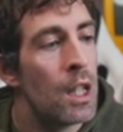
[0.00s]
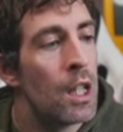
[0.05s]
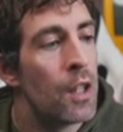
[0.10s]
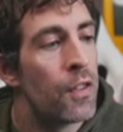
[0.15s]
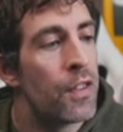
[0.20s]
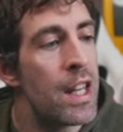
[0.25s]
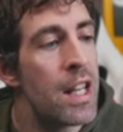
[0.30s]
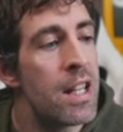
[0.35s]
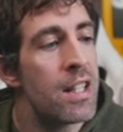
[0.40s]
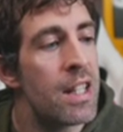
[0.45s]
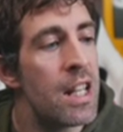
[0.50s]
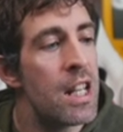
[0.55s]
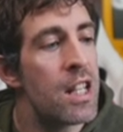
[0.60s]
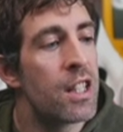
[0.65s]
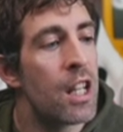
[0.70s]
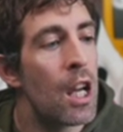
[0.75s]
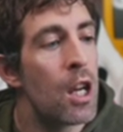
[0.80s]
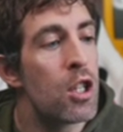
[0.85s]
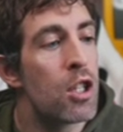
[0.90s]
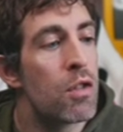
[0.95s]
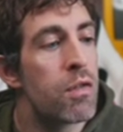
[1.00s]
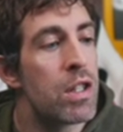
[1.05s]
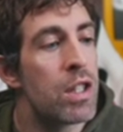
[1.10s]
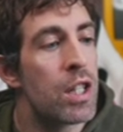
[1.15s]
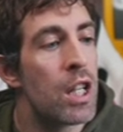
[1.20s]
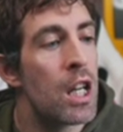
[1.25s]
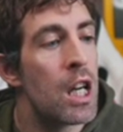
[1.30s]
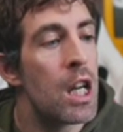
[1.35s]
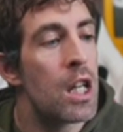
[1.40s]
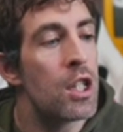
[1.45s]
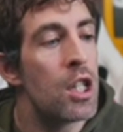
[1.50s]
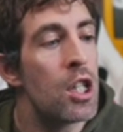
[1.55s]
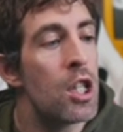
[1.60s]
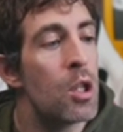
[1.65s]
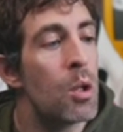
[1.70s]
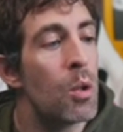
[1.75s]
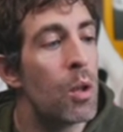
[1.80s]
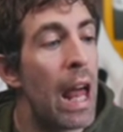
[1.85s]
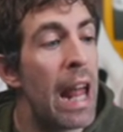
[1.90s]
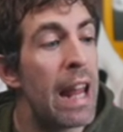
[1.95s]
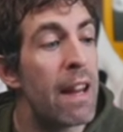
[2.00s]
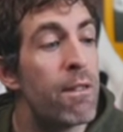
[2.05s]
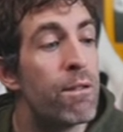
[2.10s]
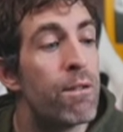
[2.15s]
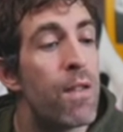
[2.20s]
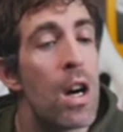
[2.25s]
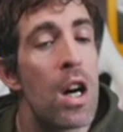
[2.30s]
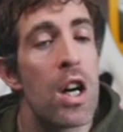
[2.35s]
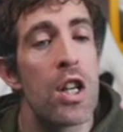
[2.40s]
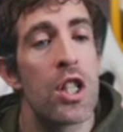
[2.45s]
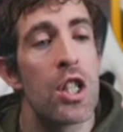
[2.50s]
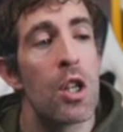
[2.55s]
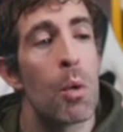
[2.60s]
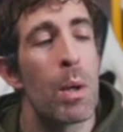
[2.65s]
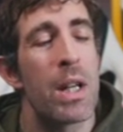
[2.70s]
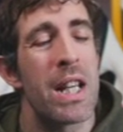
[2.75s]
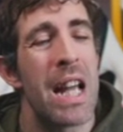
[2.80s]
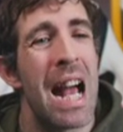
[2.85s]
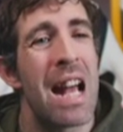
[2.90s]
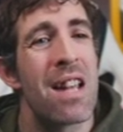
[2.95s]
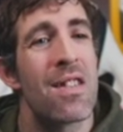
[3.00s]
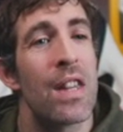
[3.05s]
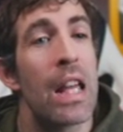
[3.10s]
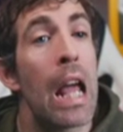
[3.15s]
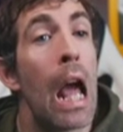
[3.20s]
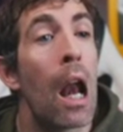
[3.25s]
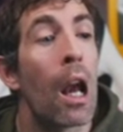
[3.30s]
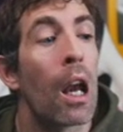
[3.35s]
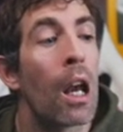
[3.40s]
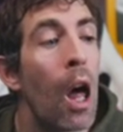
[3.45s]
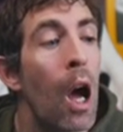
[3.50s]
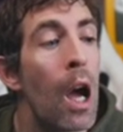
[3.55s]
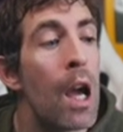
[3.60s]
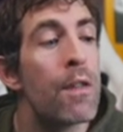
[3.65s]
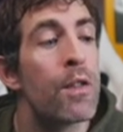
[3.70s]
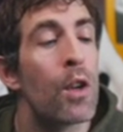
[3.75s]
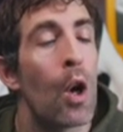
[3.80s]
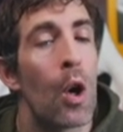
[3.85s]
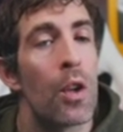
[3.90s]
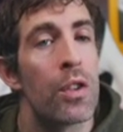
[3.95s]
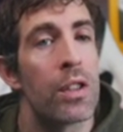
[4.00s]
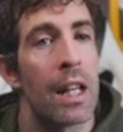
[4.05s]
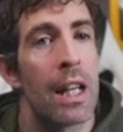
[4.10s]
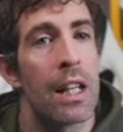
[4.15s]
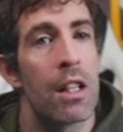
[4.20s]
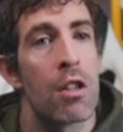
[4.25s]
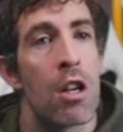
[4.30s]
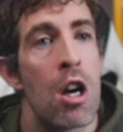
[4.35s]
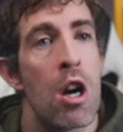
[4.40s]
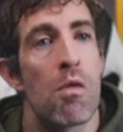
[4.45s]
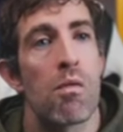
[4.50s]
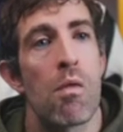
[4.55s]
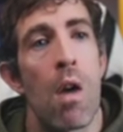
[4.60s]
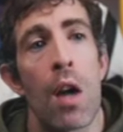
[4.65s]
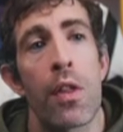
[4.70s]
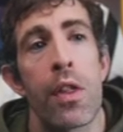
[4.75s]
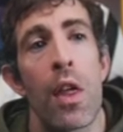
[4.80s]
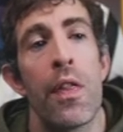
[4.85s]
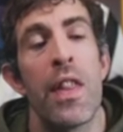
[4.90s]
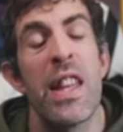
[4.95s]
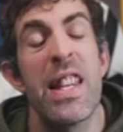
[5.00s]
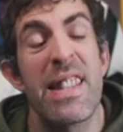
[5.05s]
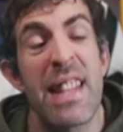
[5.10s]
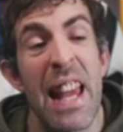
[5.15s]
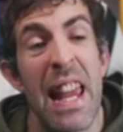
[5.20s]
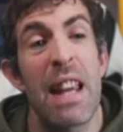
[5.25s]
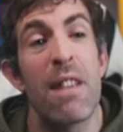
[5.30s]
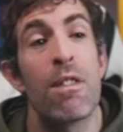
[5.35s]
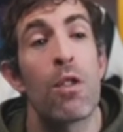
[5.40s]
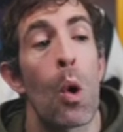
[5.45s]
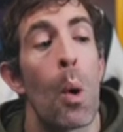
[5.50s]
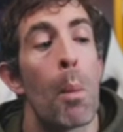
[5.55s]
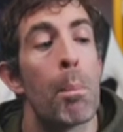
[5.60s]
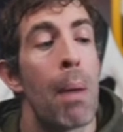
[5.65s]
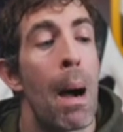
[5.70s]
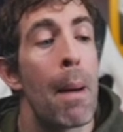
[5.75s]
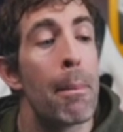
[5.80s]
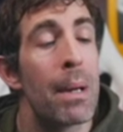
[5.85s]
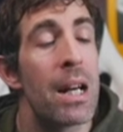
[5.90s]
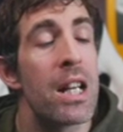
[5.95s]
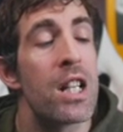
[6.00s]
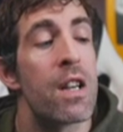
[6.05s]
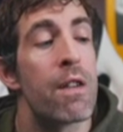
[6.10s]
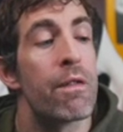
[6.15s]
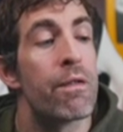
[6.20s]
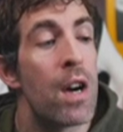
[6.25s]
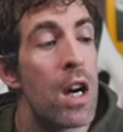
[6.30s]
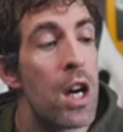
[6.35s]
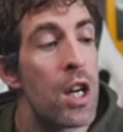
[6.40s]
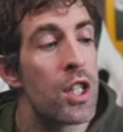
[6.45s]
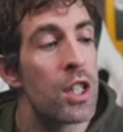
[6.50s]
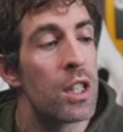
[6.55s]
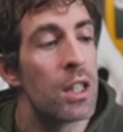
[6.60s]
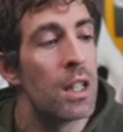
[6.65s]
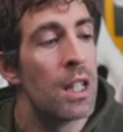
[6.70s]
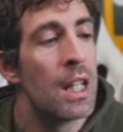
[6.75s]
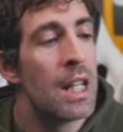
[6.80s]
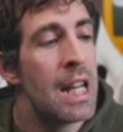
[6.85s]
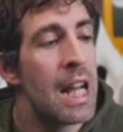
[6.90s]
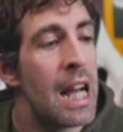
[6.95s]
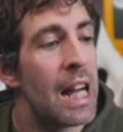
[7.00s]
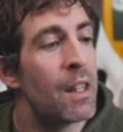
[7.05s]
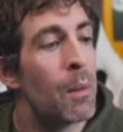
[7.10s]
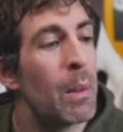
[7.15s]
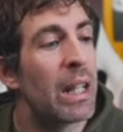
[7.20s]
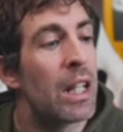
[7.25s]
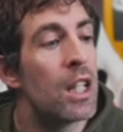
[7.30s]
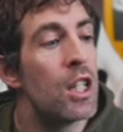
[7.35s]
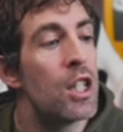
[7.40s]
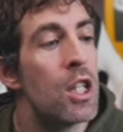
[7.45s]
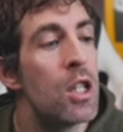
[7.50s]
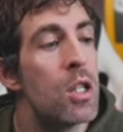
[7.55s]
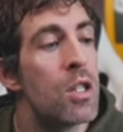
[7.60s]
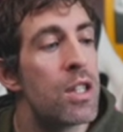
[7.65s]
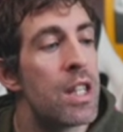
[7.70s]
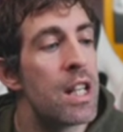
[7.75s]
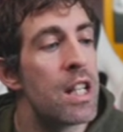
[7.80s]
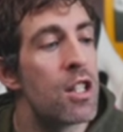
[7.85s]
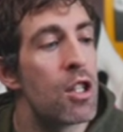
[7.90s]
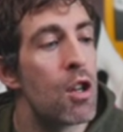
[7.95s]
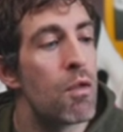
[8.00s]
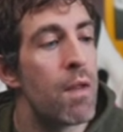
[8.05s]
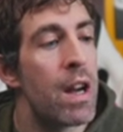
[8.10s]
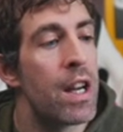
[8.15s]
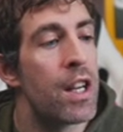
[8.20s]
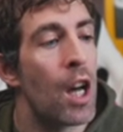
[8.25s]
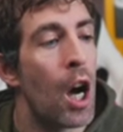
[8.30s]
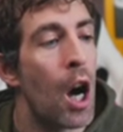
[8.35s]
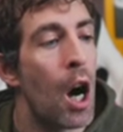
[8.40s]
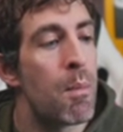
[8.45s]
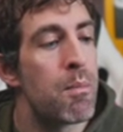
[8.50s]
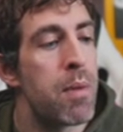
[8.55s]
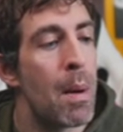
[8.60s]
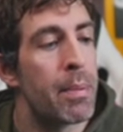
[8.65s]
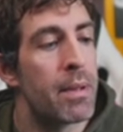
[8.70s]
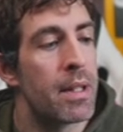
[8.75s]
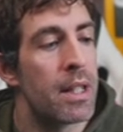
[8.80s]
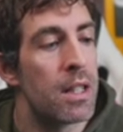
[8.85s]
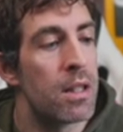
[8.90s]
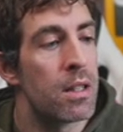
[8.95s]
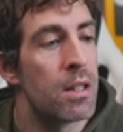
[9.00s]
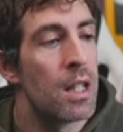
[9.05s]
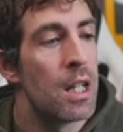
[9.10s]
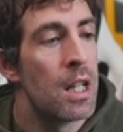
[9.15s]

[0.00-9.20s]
This is going to return you a version which has the live content rather than the saved or published version. and then we can use this to render our properties.